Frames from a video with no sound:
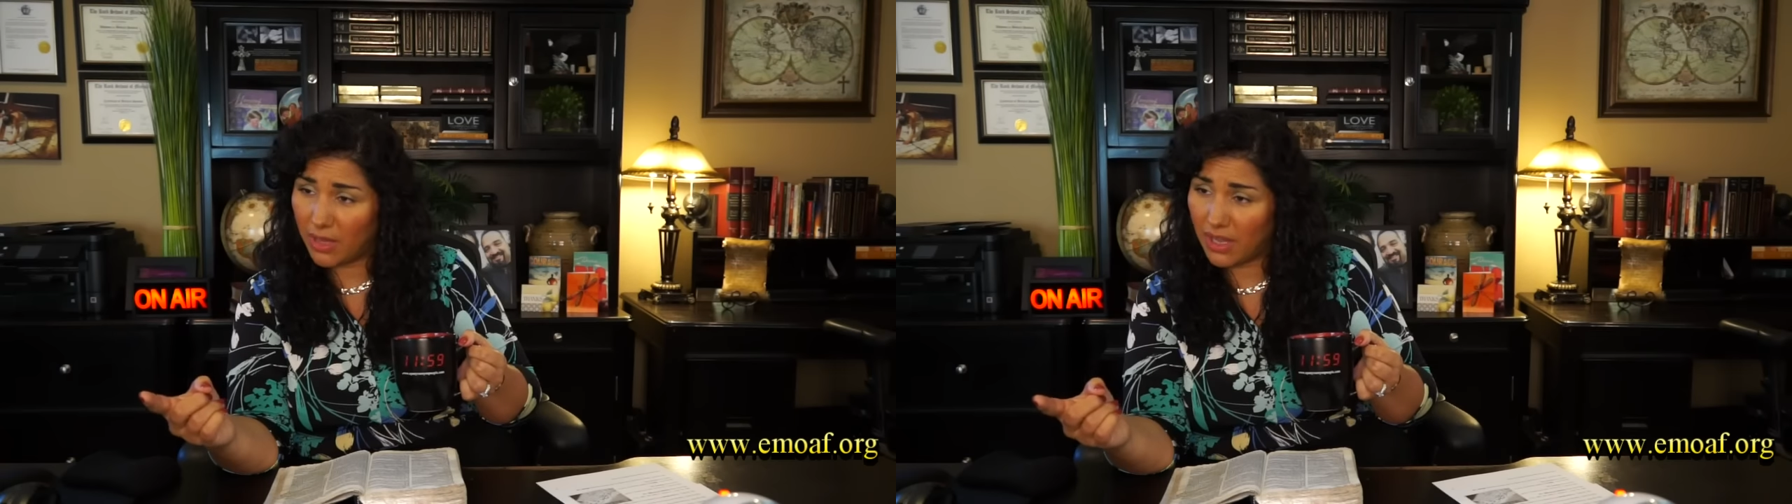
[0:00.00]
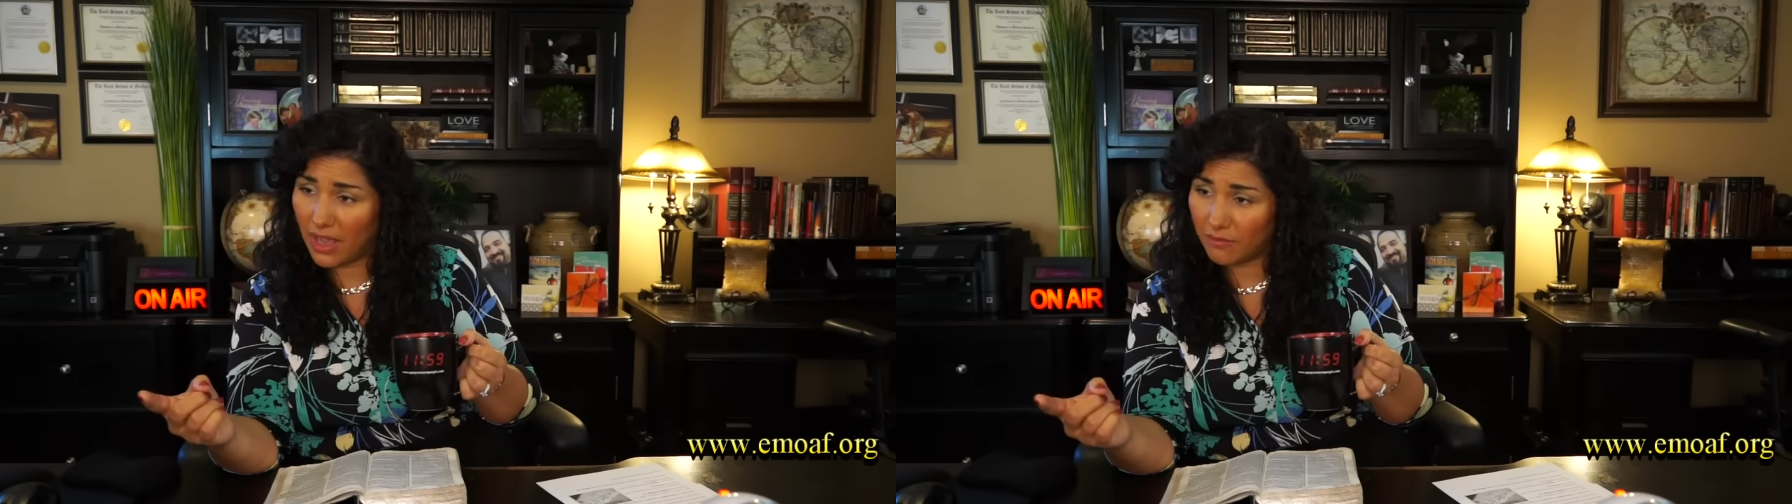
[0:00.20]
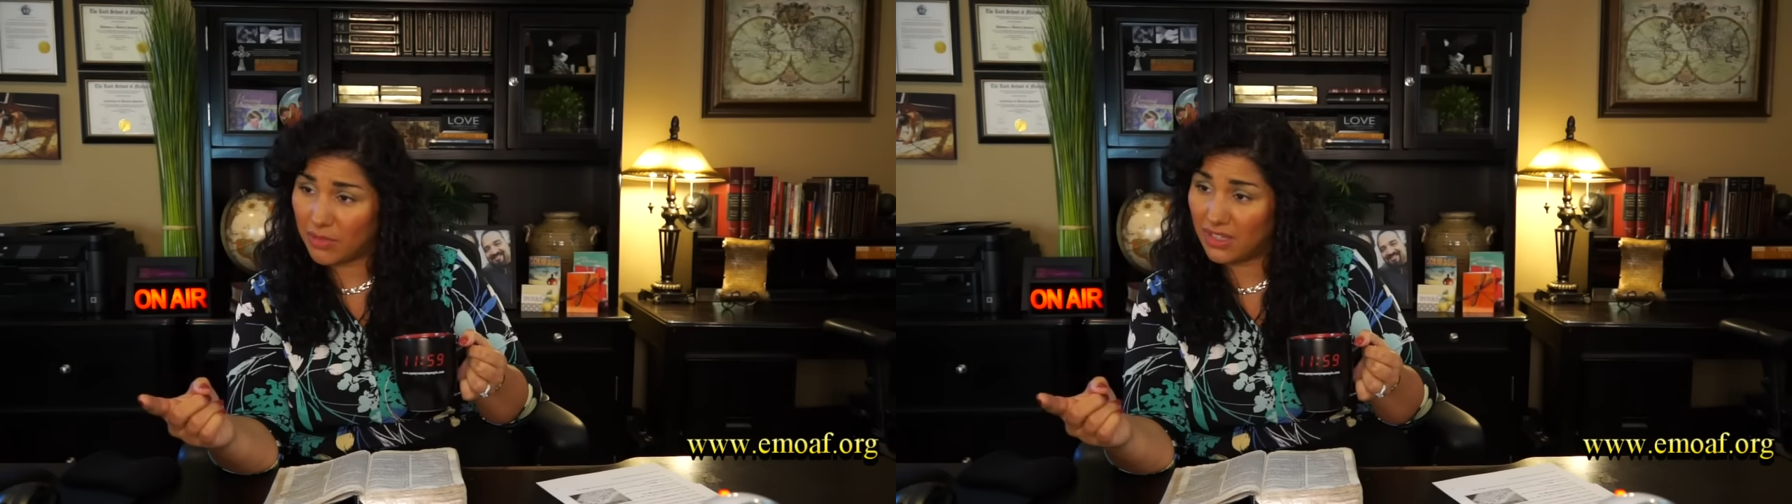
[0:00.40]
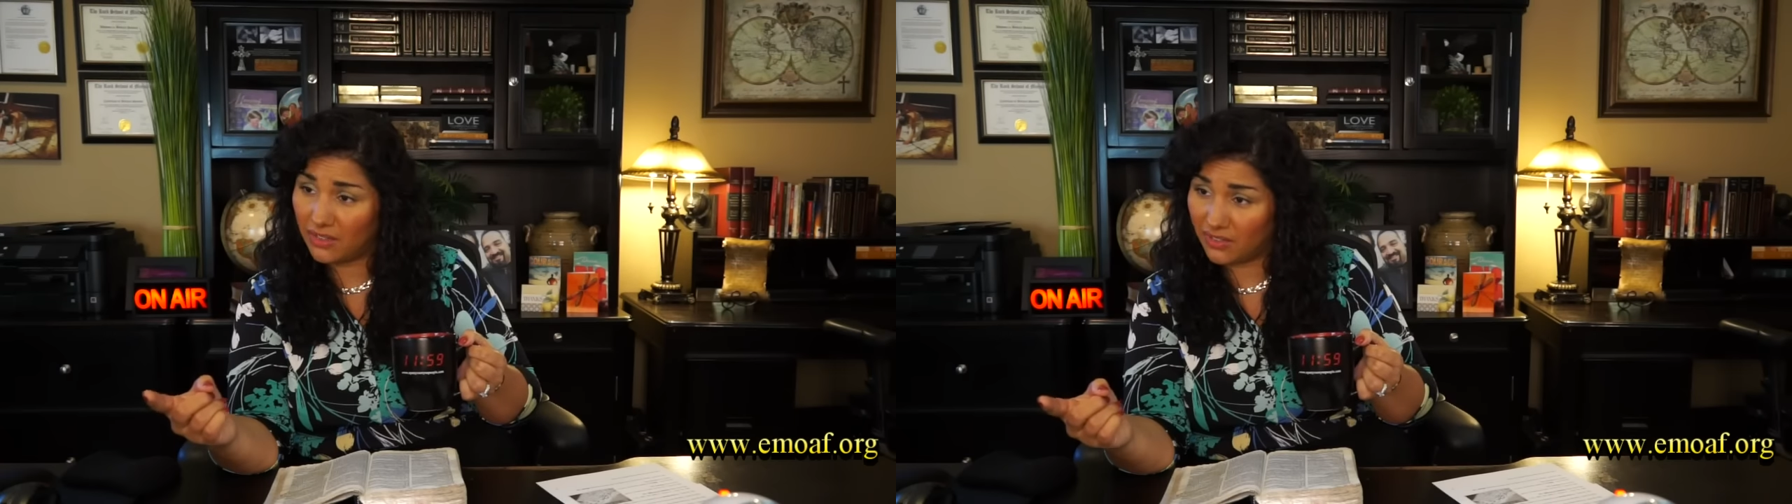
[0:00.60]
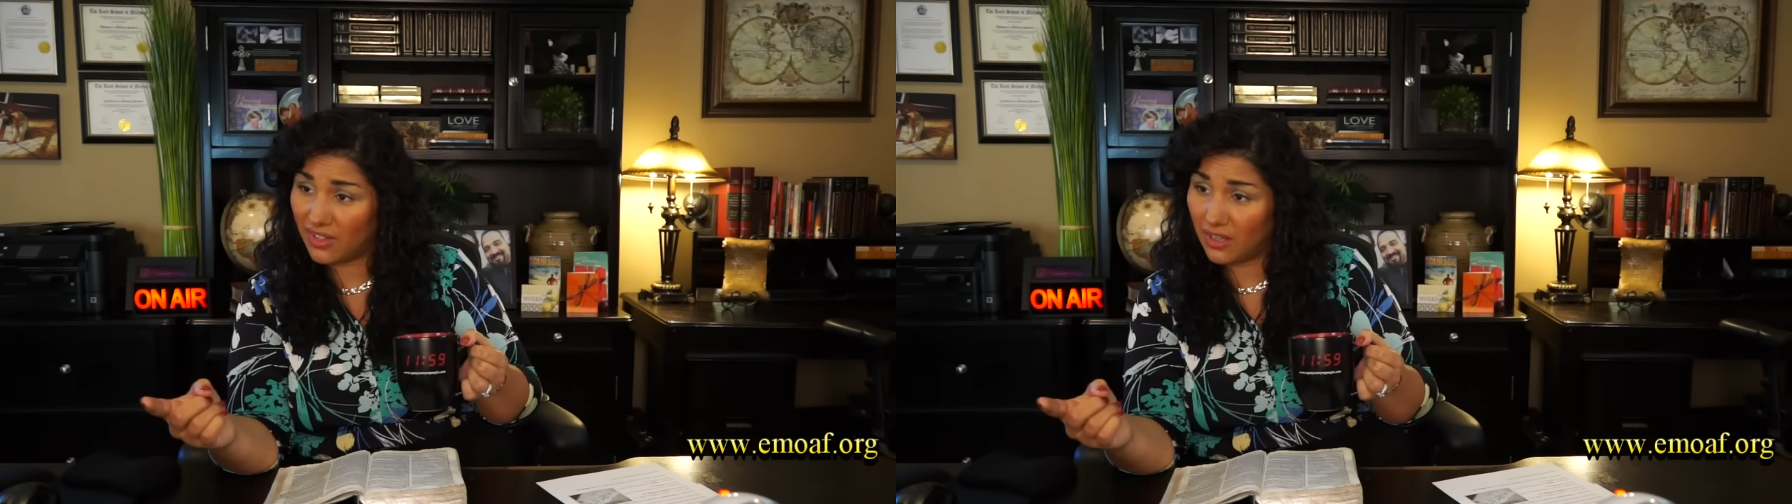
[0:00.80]
It may have been
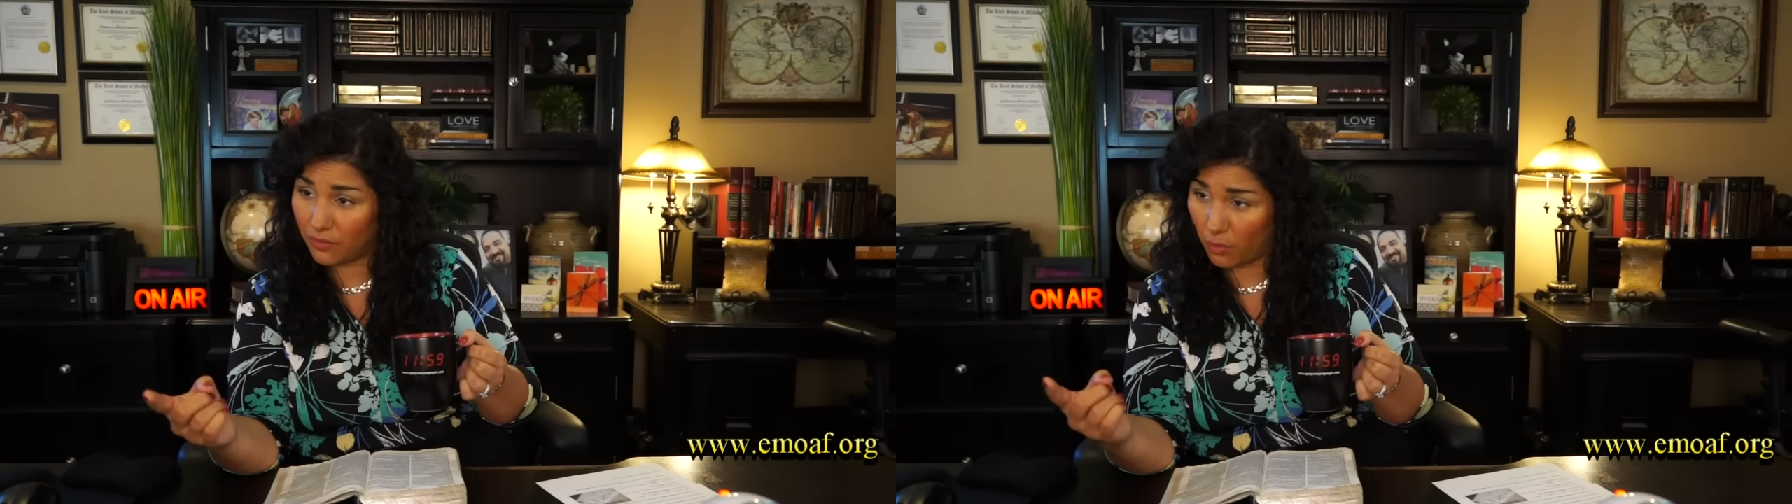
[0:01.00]
in sin.